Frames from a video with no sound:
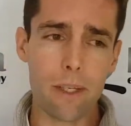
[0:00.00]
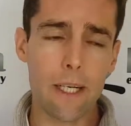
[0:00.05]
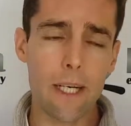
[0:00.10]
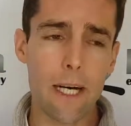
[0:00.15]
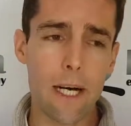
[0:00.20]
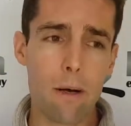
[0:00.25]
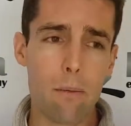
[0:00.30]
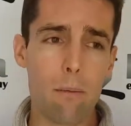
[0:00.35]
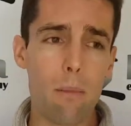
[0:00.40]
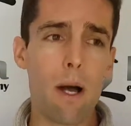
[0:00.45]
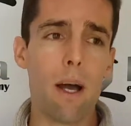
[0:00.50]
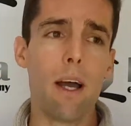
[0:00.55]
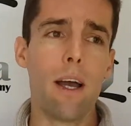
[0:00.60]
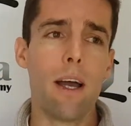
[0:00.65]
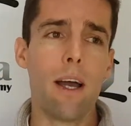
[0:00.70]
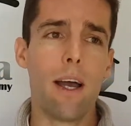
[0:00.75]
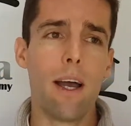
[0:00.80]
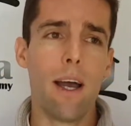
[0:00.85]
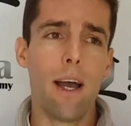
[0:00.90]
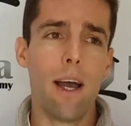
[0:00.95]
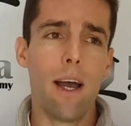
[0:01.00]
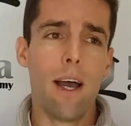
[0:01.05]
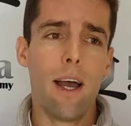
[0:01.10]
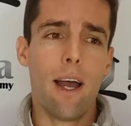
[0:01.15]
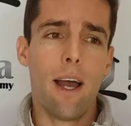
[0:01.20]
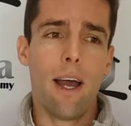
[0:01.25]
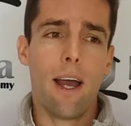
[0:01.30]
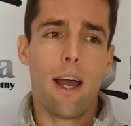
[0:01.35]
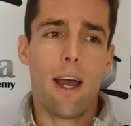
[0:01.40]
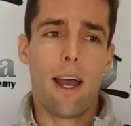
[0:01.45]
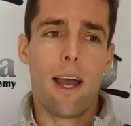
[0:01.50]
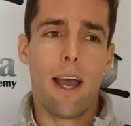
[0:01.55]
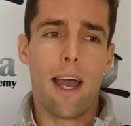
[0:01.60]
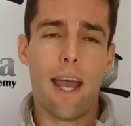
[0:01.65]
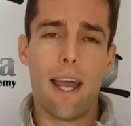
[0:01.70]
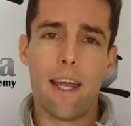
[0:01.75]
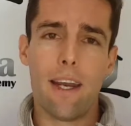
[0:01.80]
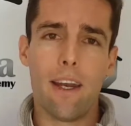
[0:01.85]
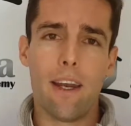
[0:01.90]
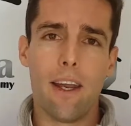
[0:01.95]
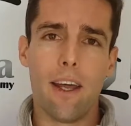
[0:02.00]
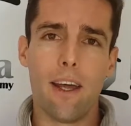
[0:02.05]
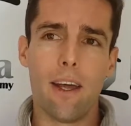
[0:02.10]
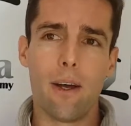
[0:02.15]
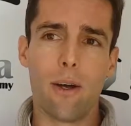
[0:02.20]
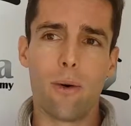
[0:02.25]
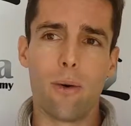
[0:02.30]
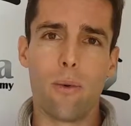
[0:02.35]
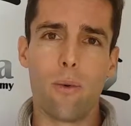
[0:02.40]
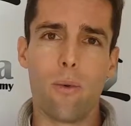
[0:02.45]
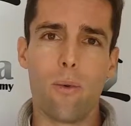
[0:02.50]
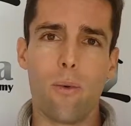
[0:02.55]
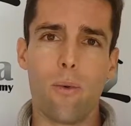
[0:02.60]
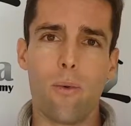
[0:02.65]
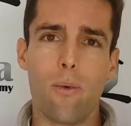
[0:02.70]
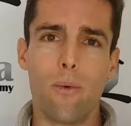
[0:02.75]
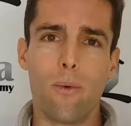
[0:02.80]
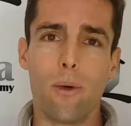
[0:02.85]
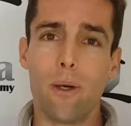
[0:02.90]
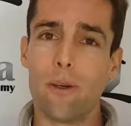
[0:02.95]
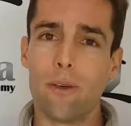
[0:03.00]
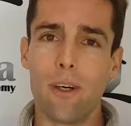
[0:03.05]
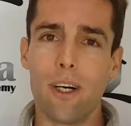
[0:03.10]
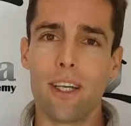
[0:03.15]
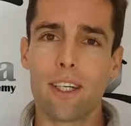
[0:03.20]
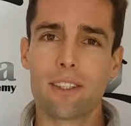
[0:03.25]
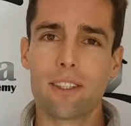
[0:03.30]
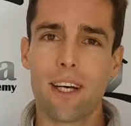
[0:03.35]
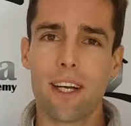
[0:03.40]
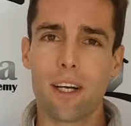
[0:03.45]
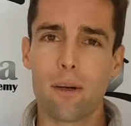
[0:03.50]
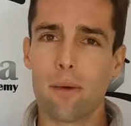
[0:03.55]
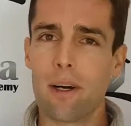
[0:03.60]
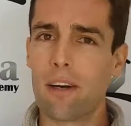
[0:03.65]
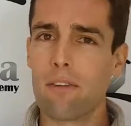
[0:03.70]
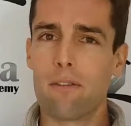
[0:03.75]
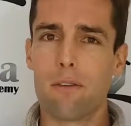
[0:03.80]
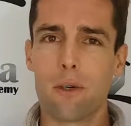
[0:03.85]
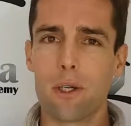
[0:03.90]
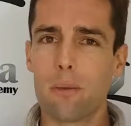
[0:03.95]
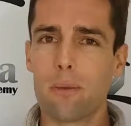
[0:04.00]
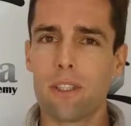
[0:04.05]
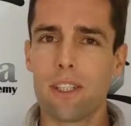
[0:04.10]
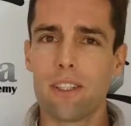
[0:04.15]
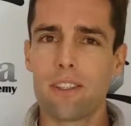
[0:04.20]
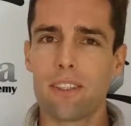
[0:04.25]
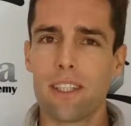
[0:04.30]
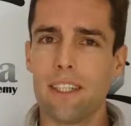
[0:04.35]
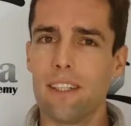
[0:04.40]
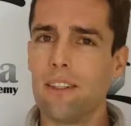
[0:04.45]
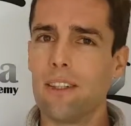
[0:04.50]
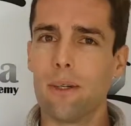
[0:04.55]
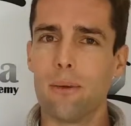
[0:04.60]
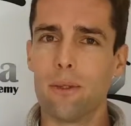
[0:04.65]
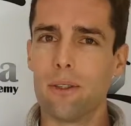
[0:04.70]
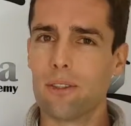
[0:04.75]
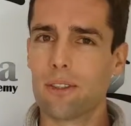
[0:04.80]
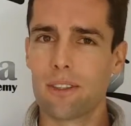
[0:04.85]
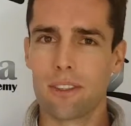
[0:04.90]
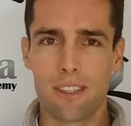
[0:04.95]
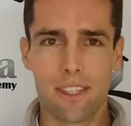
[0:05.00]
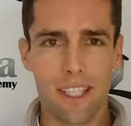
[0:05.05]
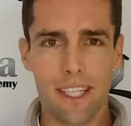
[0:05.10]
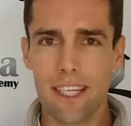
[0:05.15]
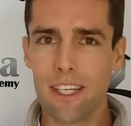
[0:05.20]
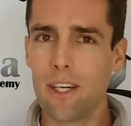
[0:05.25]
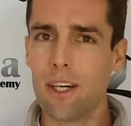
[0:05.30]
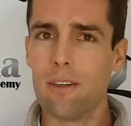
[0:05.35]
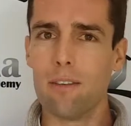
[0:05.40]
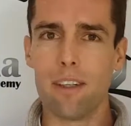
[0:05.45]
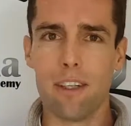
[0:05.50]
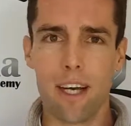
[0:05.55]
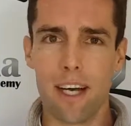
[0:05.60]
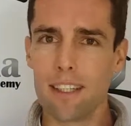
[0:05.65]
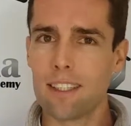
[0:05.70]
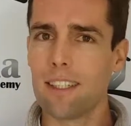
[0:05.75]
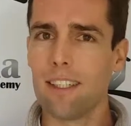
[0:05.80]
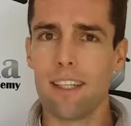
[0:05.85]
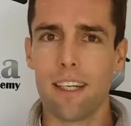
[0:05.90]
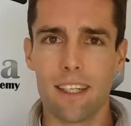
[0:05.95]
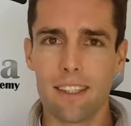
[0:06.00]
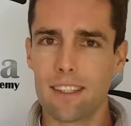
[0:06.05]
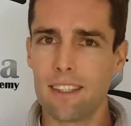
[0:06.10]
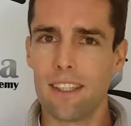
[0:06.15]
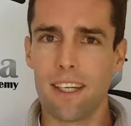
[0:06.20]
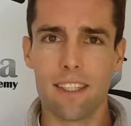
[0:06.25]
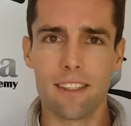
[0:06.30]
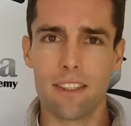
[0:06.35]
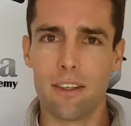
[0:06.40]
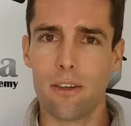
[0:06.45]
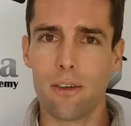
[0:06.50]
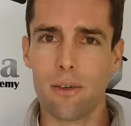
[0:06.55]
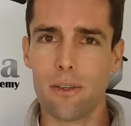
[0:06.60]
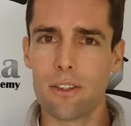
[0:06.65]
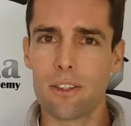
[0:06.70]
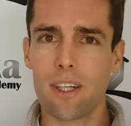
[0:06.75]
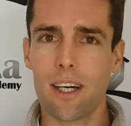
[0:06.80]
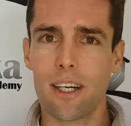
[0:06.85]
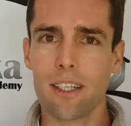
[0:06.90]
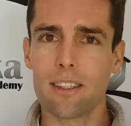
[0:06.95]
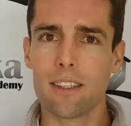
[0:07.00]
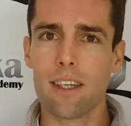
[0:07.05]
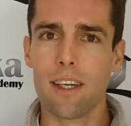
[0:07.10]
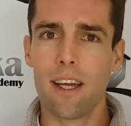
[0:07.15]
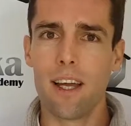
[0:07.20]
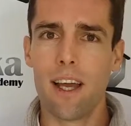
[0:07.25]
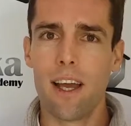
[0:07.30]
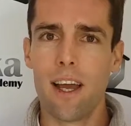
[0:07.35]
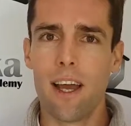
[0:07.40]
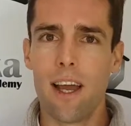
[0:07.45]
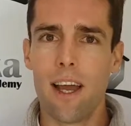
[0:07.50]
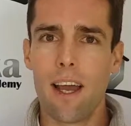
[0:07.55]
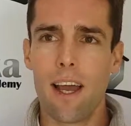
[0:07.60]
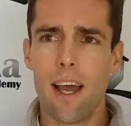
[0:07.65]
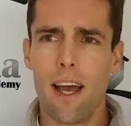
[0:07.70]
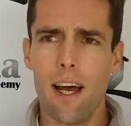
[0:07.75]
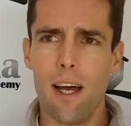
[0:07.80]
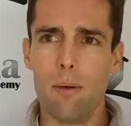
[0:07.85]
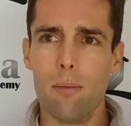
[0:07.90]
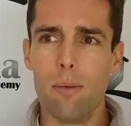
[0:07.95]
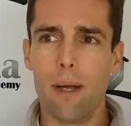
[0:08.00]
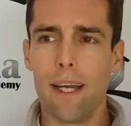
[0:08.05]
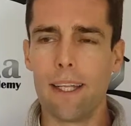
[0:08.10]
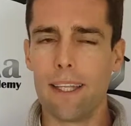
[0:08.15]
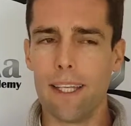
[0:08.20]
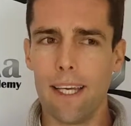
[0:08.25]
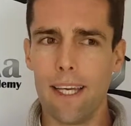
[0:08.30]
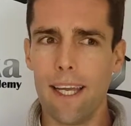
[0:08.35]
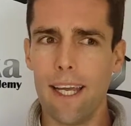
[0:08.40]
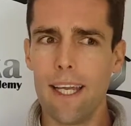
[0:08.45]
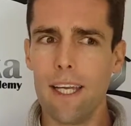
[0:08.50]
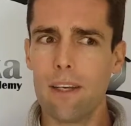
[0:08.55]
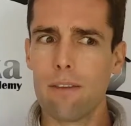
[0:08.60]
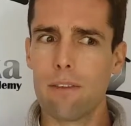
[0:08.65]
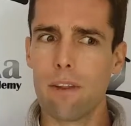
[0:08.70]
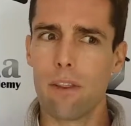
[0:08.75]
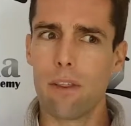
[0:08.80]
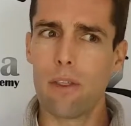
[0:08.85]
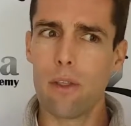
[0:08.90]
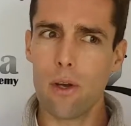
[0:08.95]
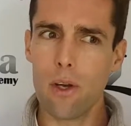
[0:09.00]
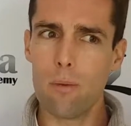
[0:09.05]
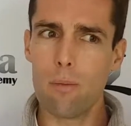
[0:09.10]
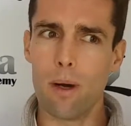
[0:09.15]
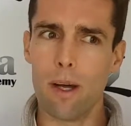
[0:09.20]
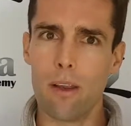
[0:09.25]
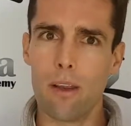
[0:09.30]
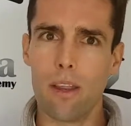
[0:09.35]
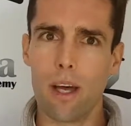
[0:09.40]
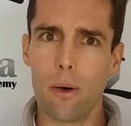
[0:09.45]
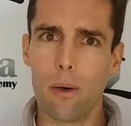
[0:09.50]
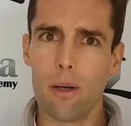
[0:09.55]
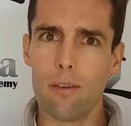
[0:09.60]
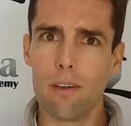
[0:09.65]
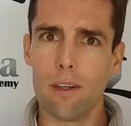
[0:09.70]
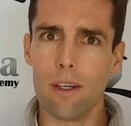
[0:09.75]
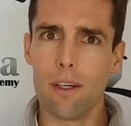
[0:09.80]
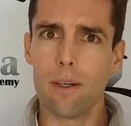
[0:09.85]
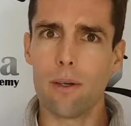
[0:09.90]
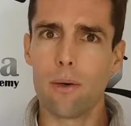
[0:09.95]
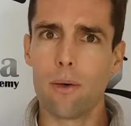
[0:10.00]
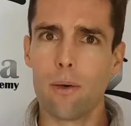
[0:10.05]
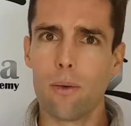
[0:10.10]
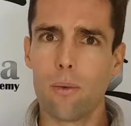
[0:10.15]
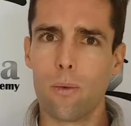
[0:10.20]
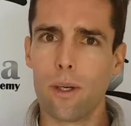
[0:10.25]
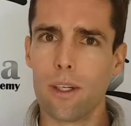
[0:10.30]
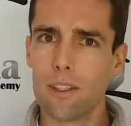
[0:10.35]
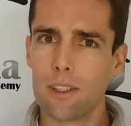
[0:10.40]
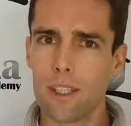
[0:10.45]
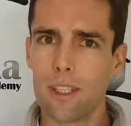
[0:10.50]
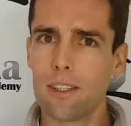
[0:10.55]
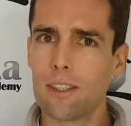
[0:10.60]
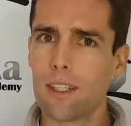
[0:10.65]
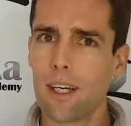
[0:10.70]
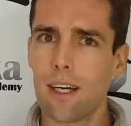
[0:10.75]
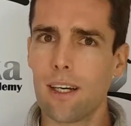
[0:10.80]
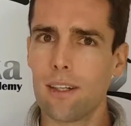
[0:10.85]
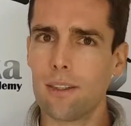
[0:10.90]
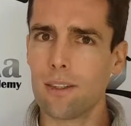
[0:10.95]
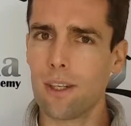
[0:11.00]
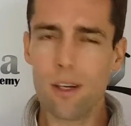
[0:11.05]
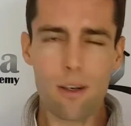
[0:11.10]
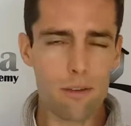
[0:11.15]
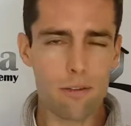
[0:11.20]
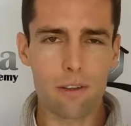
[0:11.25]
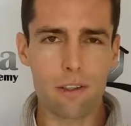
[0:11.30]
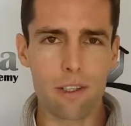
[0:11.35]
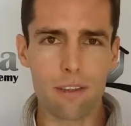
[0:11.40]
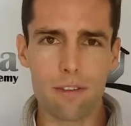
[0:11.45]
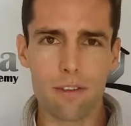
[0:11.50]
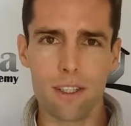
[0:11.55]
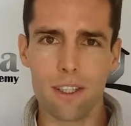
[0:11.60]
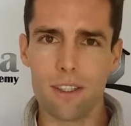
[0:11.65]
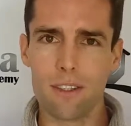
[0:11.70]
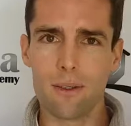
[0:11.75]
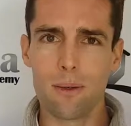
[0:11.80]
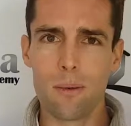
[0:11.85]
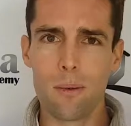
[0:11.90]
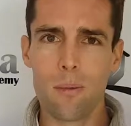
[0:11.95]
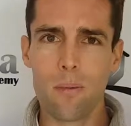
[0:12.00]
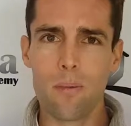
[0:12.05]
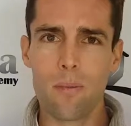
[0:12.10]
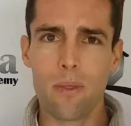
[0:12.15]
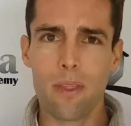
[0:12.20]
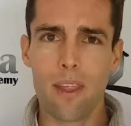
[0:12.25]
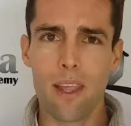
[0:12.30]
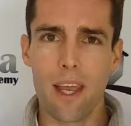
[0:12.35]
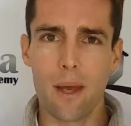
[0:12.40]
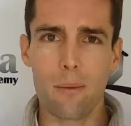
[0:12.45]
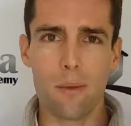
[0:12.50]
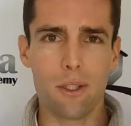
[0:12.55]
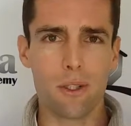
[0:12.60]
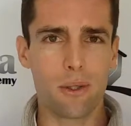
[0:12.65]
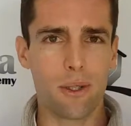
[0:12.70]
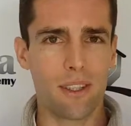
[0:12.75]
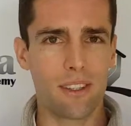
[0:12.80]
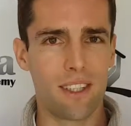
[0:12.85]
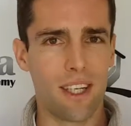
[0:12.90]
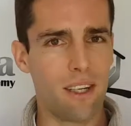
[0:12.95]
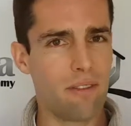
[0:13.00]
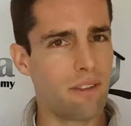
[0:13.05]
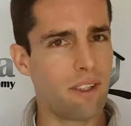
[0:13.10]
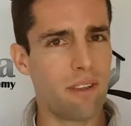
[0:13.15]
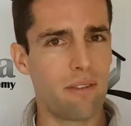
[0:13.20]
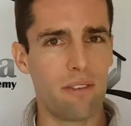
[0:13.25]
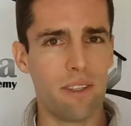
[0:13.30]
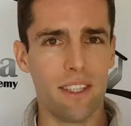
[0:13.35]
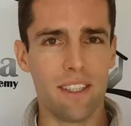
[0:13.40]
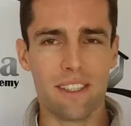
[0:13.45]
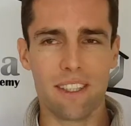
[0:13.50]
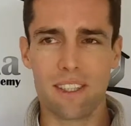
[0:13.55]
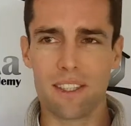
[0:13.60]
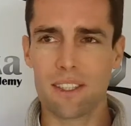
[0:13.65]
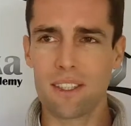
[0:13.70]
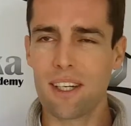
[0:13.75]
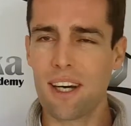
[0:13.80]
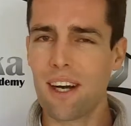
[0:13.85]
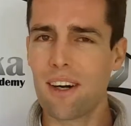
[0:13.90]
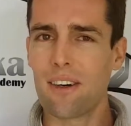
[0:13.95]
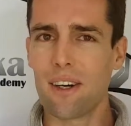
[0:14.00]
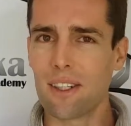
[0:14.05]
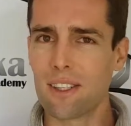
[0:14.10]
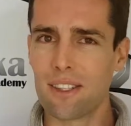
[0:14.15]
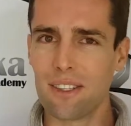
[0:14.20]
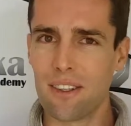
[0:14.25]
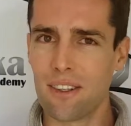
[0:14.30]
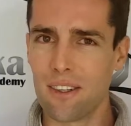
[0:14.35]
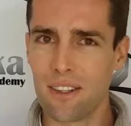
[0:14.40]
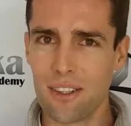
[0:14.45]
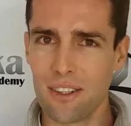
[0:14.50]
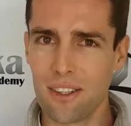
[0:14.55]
And we're really excited about a 40% sale that was ticking over nicely through the site. At the end of the third month, however, we assessed our delivery fees and we saw our delivery fees had skyrocketed